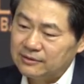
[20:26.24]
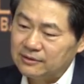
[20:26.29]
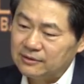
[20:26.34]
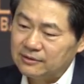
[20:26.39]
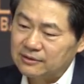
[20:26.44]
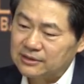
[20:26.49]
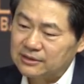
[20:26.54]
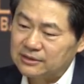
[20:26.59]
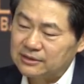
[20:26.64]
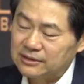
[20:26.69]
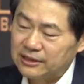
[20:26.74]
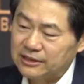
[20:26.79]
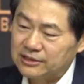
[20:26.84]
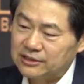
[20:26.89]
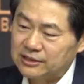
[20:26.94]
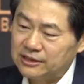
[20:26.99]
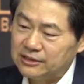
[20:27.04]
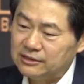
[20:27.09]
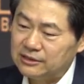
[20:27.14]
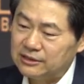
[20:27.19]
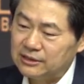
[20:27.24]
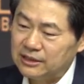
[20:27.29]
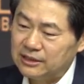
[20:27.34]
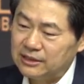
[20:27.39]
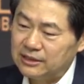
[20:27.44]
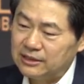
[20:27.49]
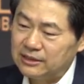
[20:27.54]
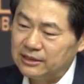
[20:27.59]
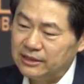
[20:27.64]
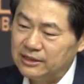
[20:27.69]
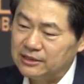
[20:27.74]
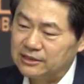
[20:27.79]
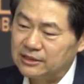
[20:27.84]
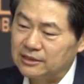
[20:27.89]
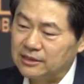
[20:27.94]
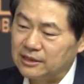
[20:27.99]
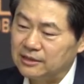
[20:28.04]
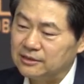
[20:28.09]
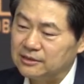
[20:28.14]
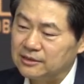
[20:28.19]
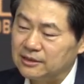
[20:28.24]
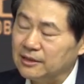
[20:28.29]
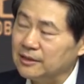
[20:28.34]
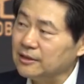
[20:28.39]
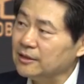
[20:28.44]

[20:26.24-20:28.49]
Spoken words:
16 incident